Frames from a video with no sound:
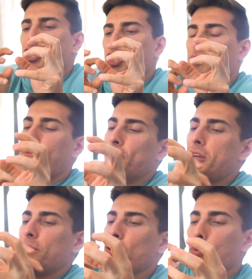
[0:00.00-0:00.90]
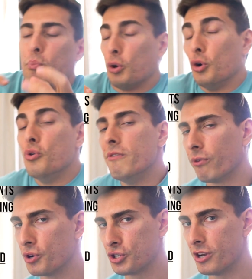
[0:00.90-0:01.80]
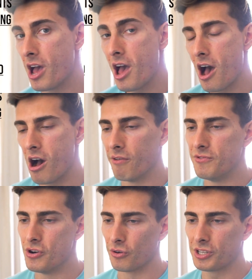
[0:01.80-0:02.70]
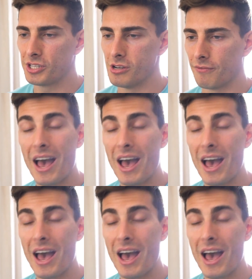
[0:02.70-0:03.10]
shriveled up little prune version of yourself.